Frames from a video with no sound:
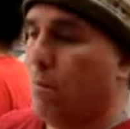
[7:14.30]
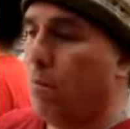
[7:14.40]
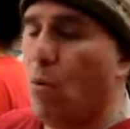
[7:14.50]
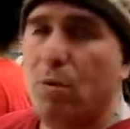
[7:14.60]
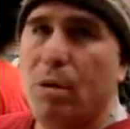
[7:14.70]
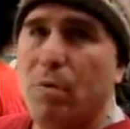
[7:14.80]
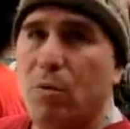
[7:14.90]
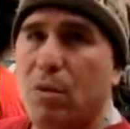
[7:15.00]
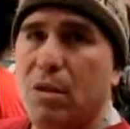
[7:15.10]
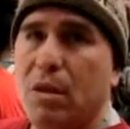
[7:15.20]
more
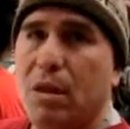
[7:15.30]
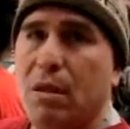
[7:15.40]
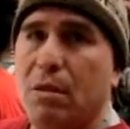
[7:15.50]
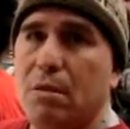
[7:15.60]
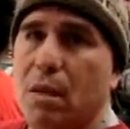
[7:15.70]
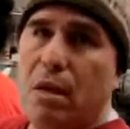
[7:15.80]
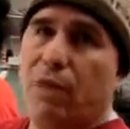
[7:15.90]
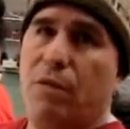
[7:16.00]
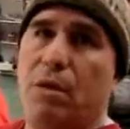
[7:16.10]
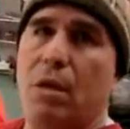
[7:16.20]
people would see this than
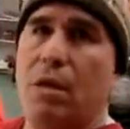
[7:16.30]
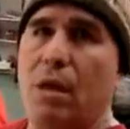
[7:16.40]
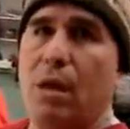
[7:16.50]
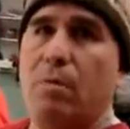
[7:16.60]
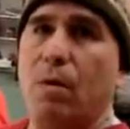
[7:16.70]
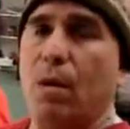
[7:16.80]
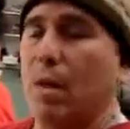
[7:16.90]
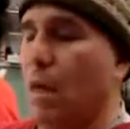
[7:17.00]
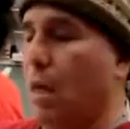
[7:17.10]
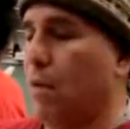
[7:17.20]
if you did in an ebook.
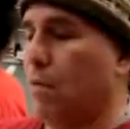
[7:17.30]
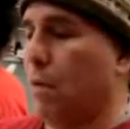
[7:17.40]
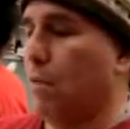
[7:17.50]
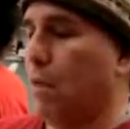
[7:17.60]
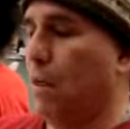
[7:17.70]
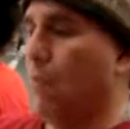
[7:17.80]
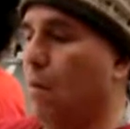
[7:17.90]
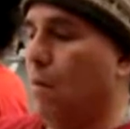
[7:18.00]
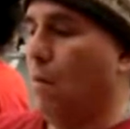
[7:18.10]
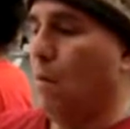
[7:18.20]
And so I said,
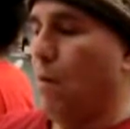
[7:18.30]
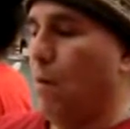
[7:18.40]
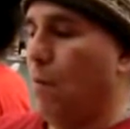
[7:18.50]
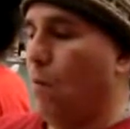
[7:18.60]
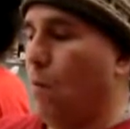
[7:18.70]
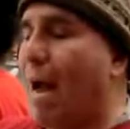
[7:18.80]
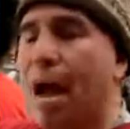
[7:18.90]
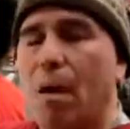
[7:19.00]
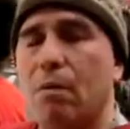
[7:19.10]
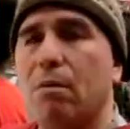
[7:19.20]

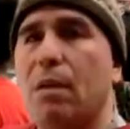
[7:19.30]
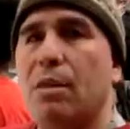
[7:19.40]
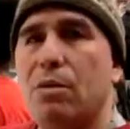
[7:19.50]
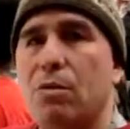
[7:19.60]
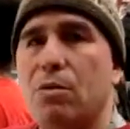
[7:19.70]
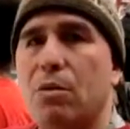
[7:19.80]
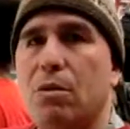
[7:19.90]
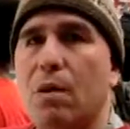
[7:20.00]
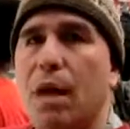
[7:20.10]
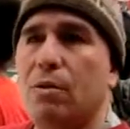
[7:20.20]
wow, that's so
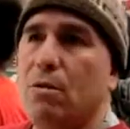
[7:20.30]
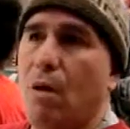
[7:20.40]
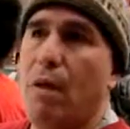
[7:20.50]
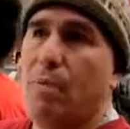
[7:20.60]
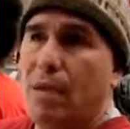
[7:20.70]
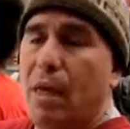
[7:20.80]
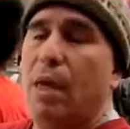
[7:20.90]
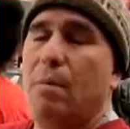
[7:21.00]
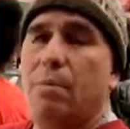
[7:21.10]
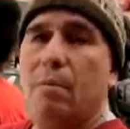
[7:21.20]
true. And so I
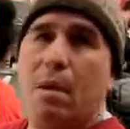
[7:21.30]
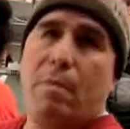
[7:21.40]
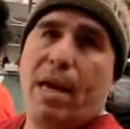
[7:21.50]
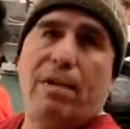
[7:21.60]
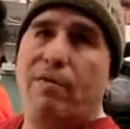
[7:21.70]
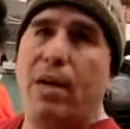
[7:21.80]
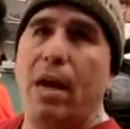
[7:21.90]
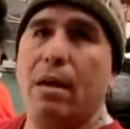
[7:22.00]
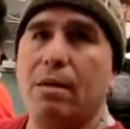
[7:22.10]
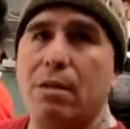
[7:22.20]
became a manga
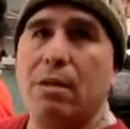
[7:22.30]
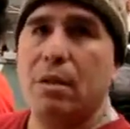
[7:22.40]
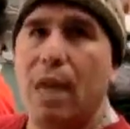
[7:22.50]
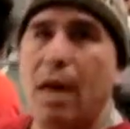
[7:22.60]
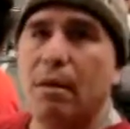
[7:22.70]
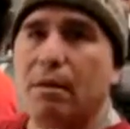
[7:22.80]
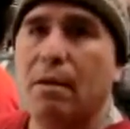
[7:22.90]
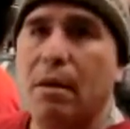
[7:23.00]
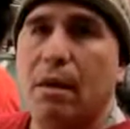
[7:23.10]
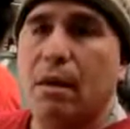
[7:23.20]
fan and this and that,
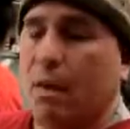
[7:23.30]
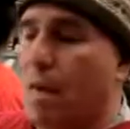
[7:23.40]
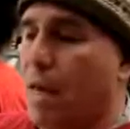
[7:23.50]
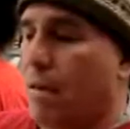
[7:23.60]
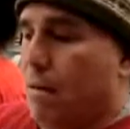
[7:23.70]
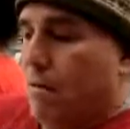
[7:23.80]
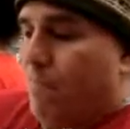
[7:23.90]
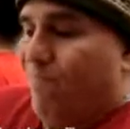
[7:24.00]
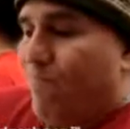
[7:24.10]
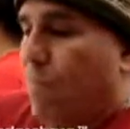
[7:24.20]
and
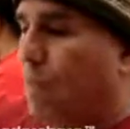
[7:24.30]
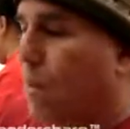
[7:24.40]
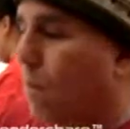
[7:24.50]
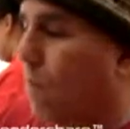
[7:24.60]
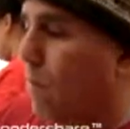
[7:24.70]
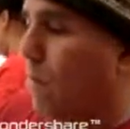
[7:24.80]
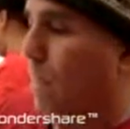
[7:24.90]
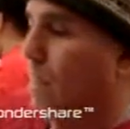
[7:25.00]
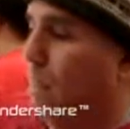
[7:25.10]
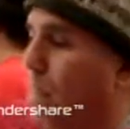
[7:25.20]
you know,
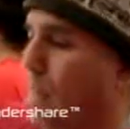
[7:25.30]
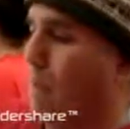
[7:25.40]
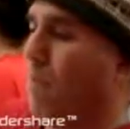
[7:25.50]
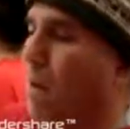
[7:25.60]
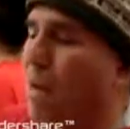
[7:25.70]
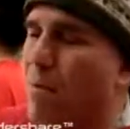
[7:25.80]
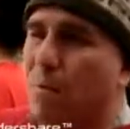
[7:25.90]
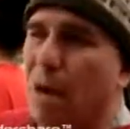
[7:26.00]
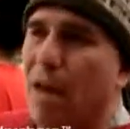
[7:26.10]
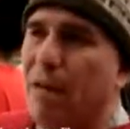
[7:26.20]
and
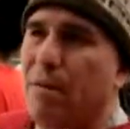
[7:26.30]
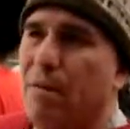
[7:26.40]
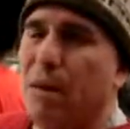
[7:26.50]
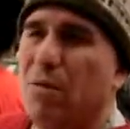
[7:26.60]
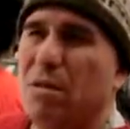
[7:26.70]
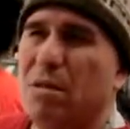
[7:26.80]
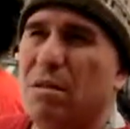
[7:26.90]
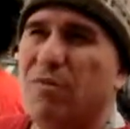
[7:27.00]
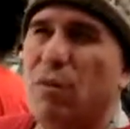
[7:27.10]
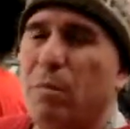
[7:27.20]
my thing
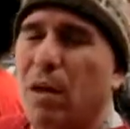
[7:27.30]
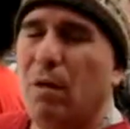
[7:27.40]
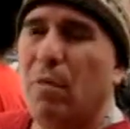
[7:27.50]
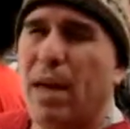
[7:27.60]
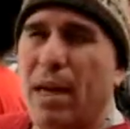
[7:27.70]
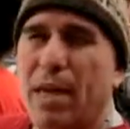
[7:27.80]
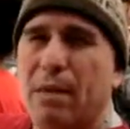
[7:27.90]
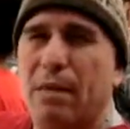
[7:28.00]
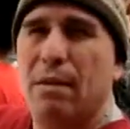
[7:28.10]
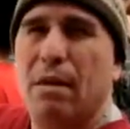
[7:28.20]
was Full Metal Panic.
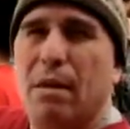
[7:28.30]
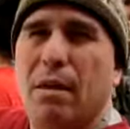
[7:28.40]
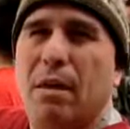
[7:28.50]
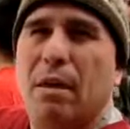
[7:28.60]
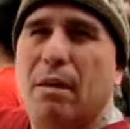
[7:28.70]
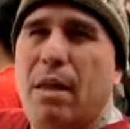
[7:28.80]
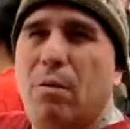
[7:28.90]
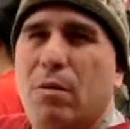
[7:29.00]
That was